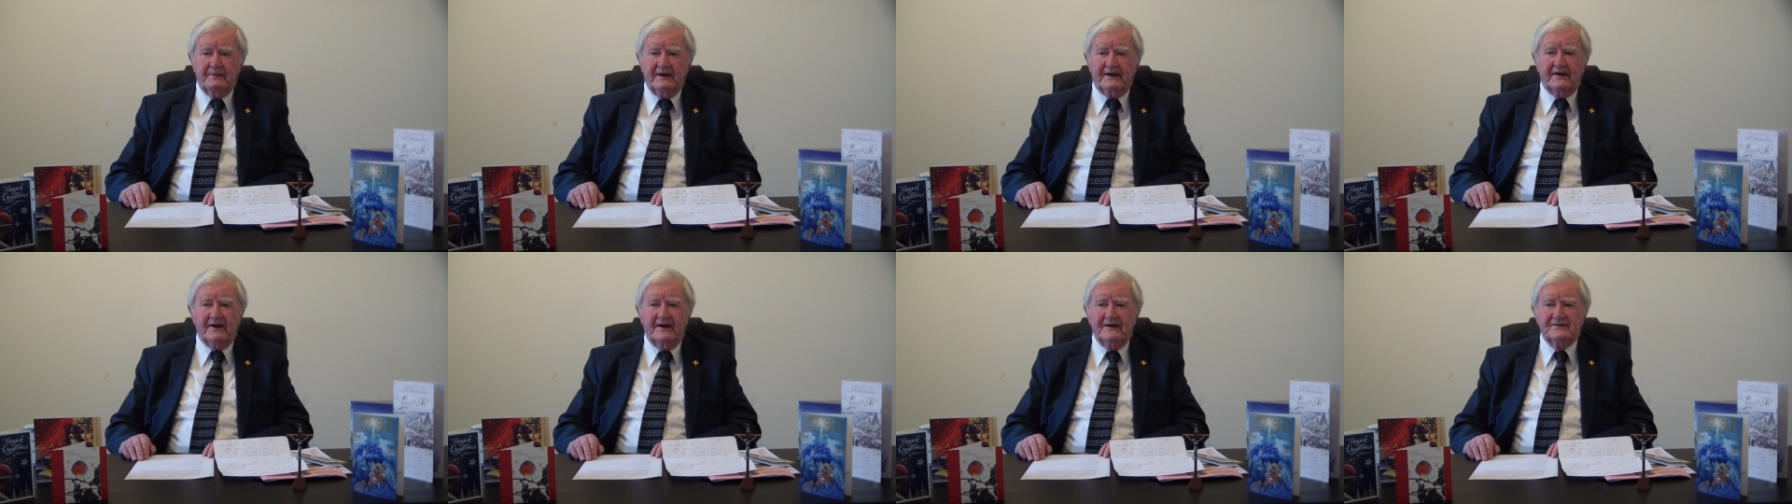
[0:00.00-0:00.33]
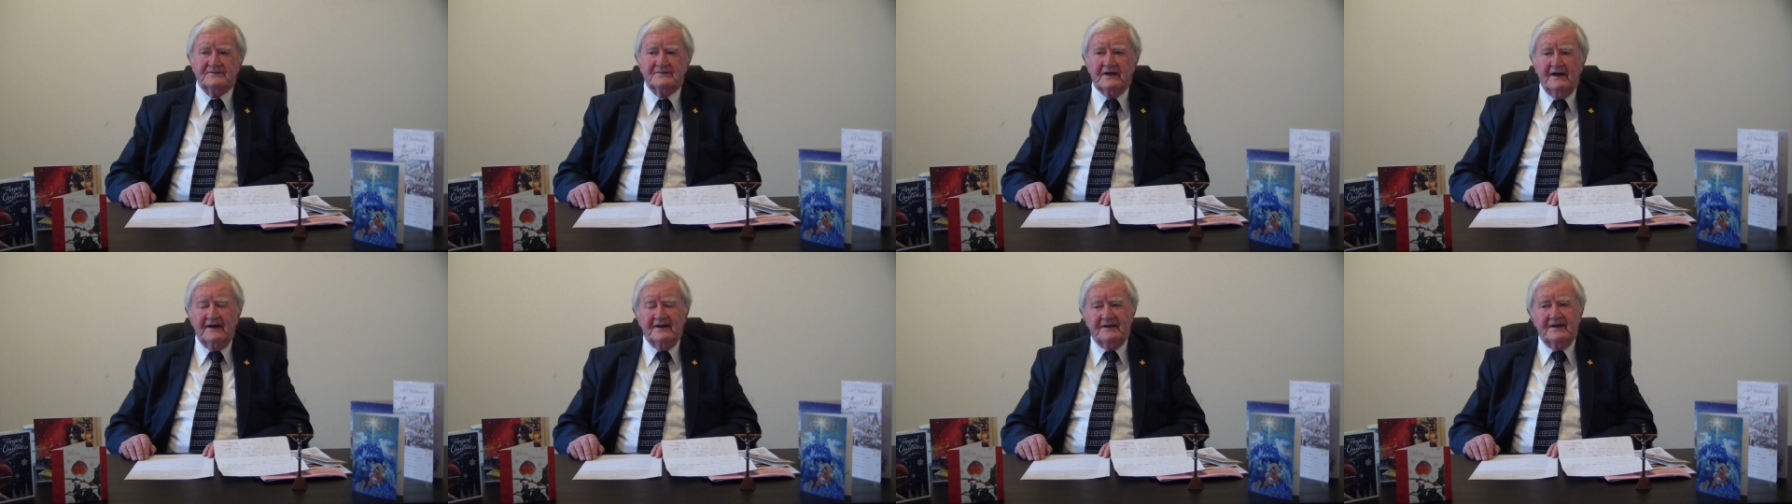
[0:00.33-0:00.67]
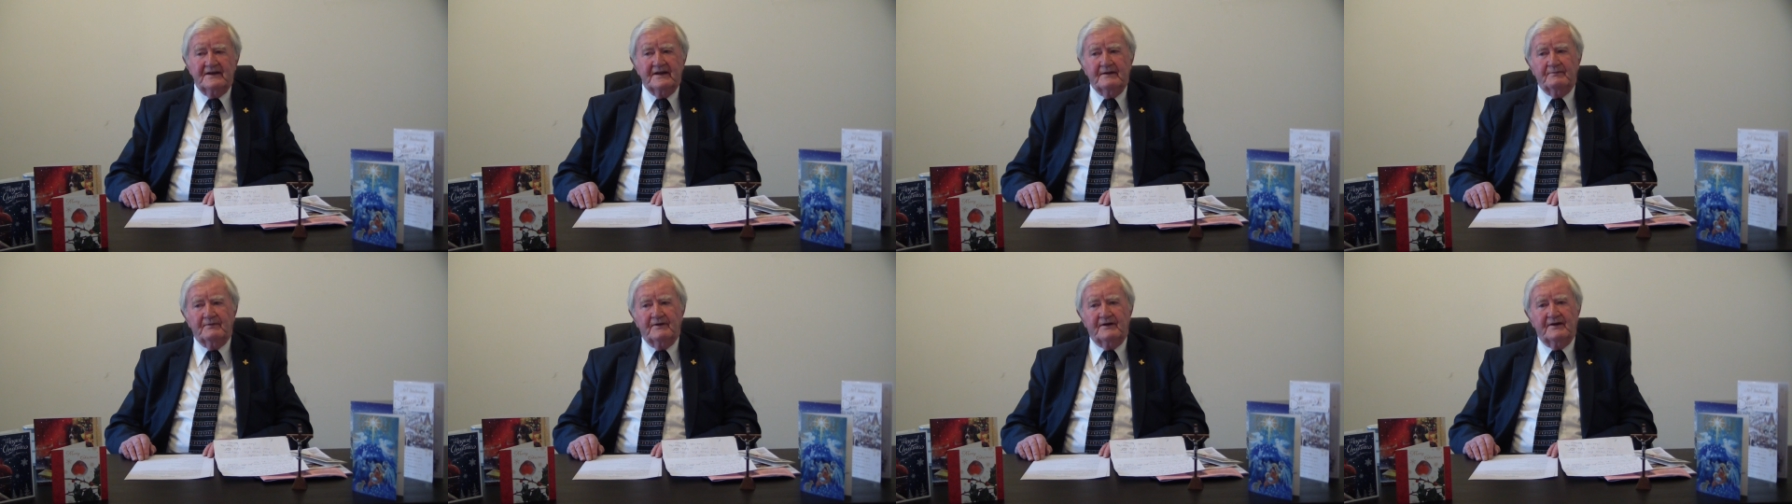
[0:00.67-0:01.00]
because
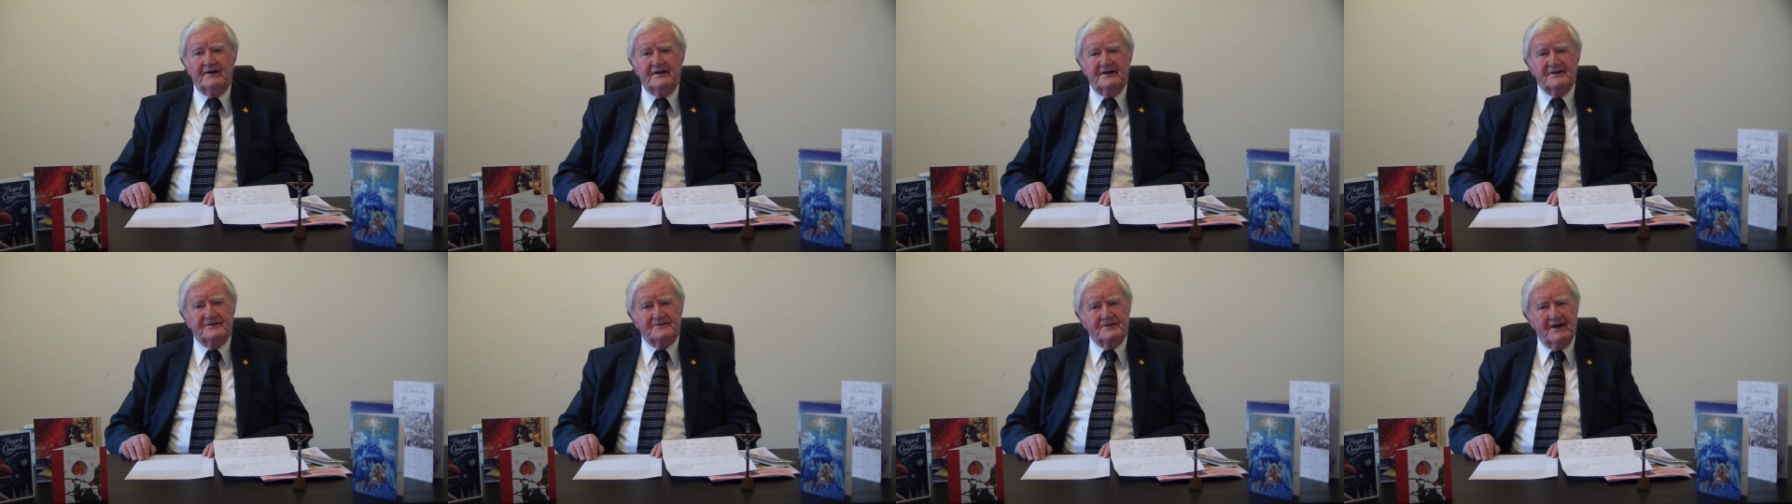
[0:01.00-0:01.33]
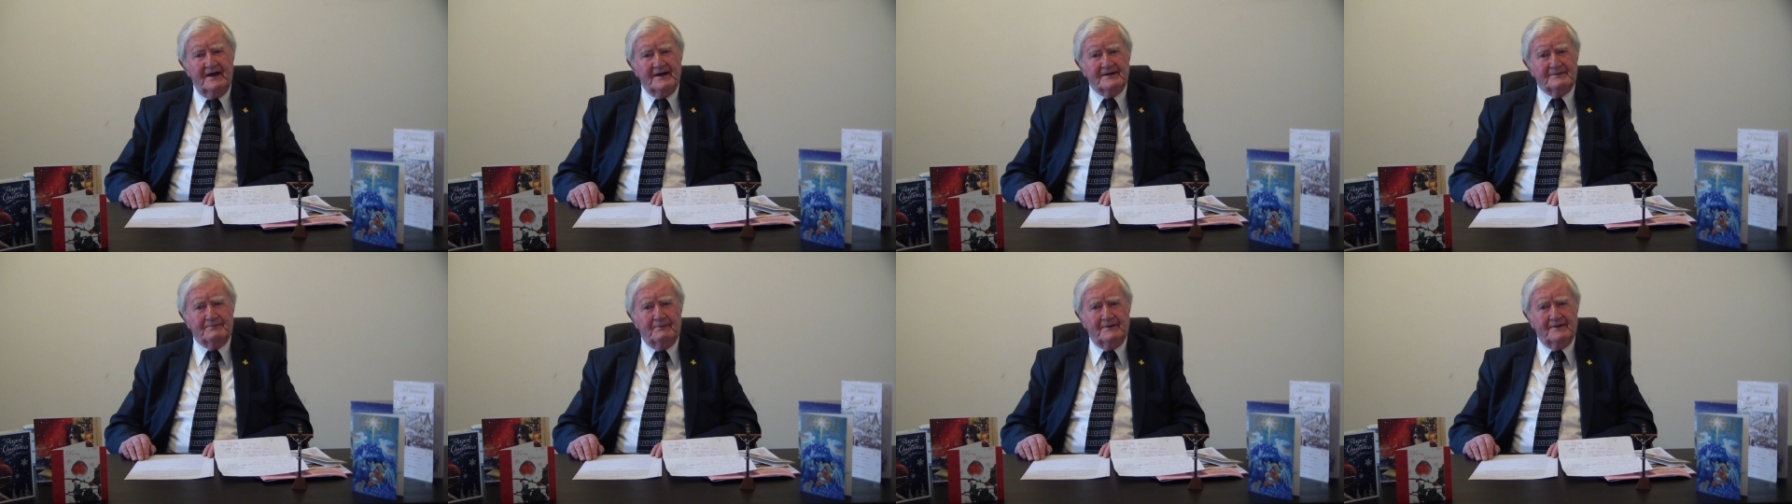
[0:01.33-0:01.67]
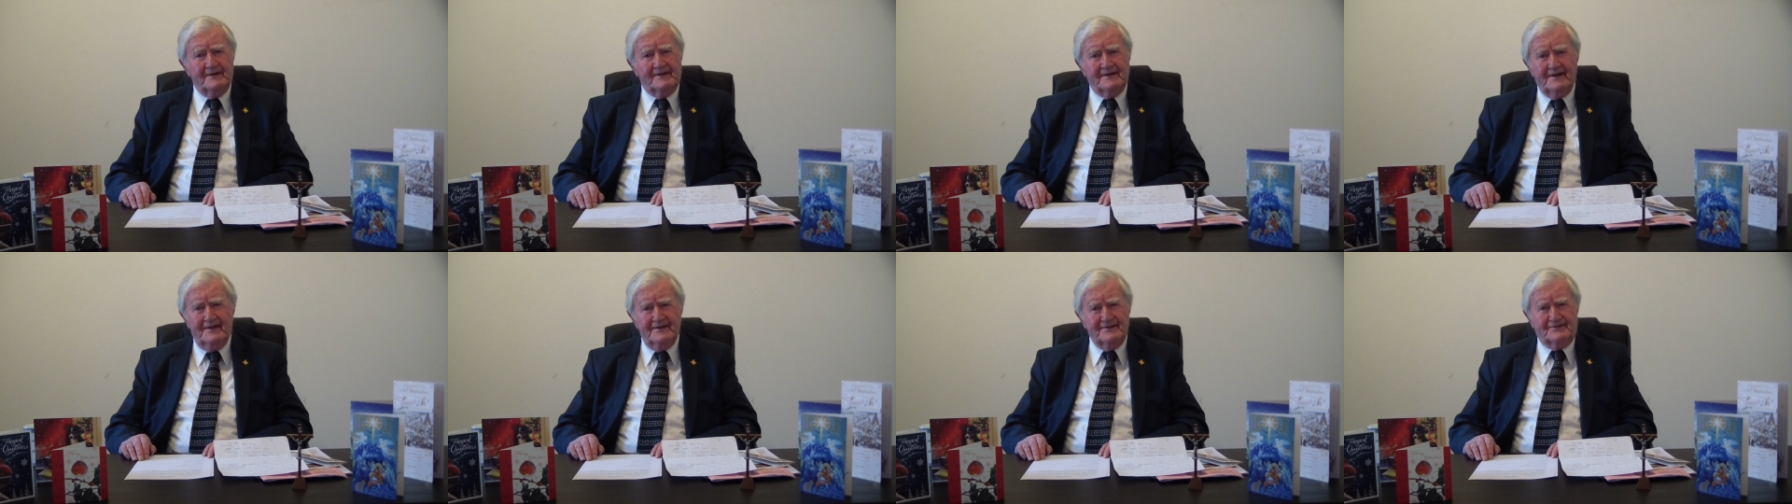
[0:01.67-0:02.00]
they never got a chance for
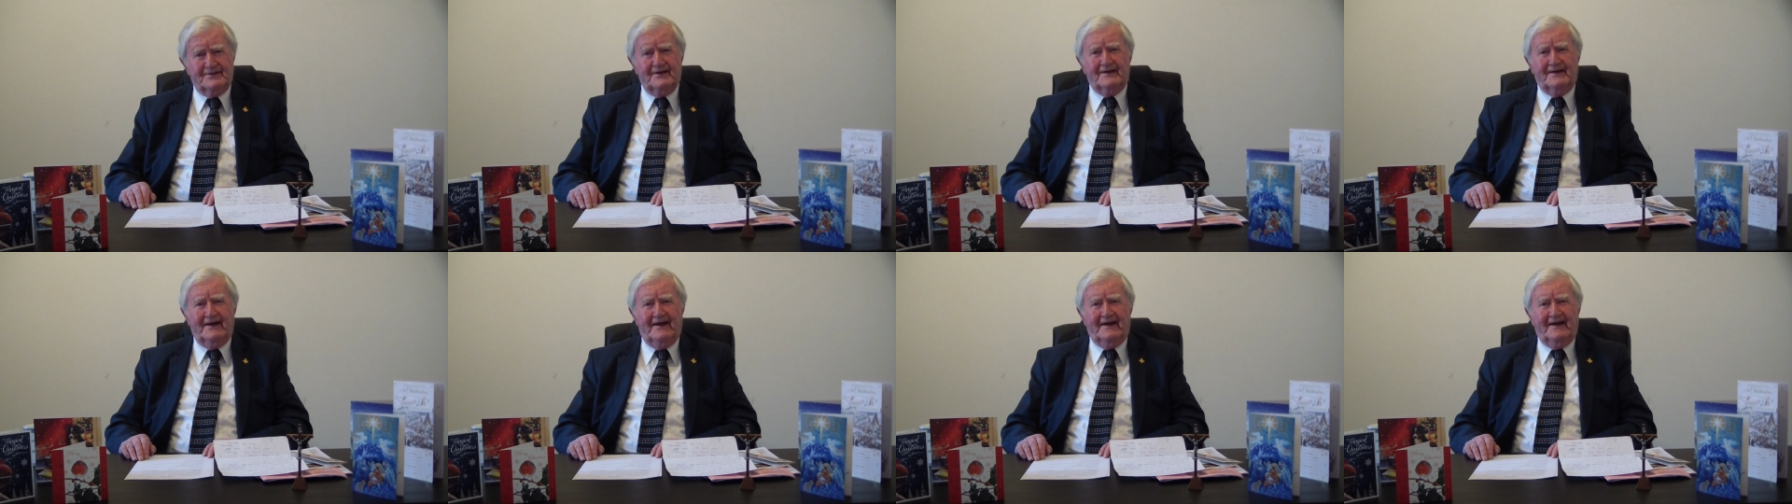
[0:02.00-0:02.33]
the kiss.